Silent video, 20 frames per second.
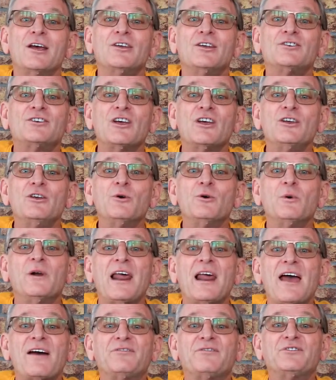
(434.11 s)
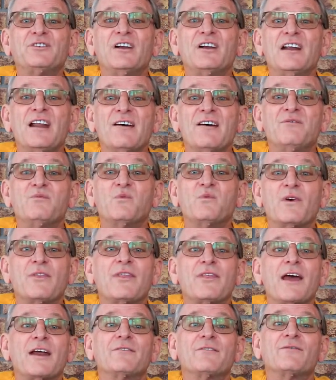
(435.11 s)
so you will have to live
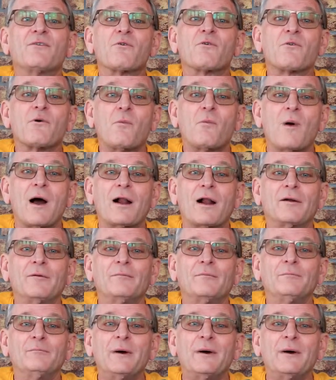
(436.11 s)
with that for a while.